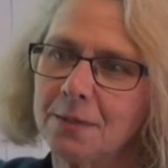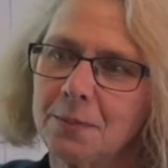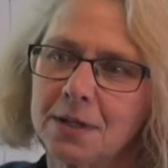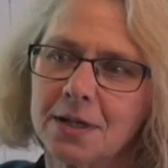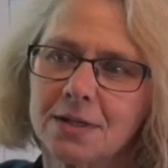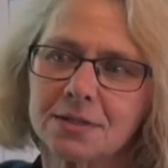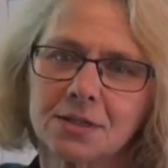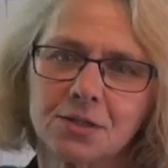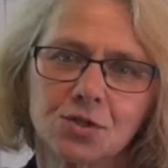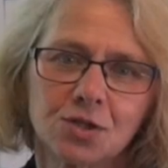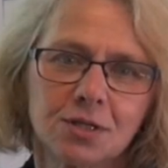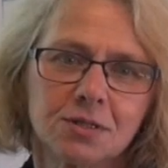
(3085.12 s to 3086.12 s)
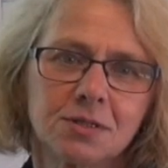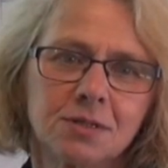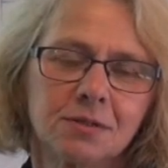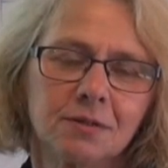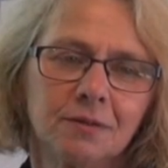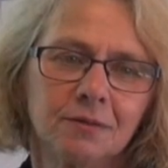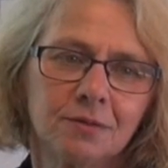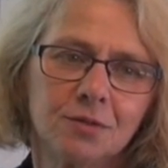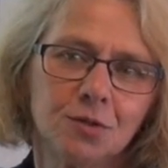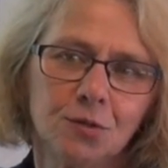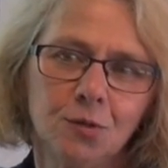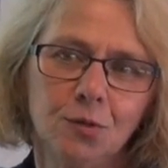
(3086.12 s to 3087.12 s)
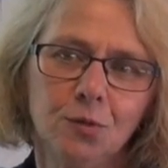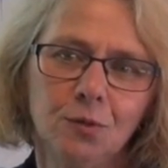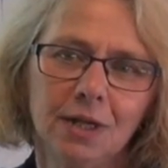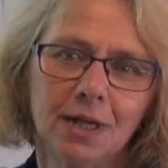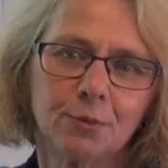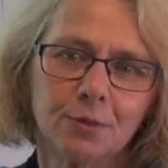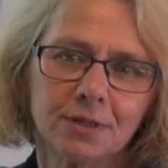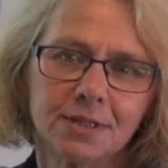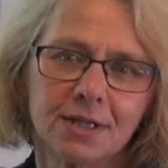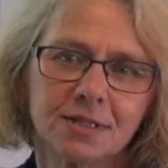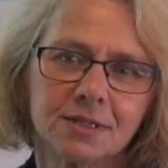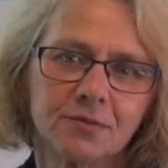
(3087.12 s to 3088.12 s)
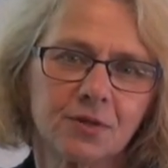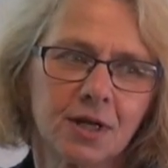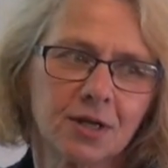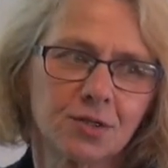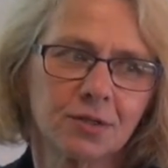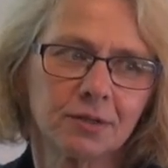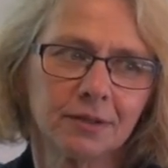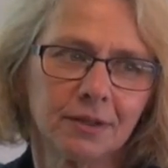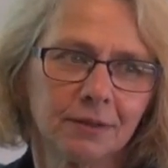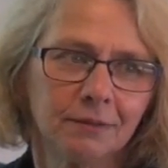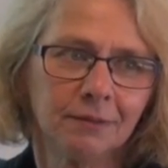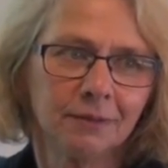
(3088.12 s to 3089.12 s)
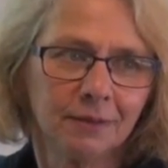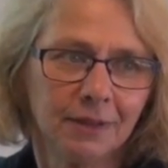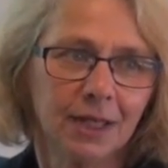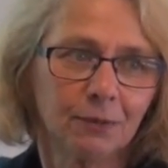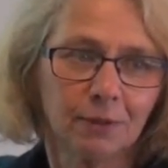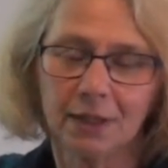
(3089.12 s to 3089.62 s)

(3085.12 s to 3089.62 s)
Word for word: it because it's just too labor intensive to actually get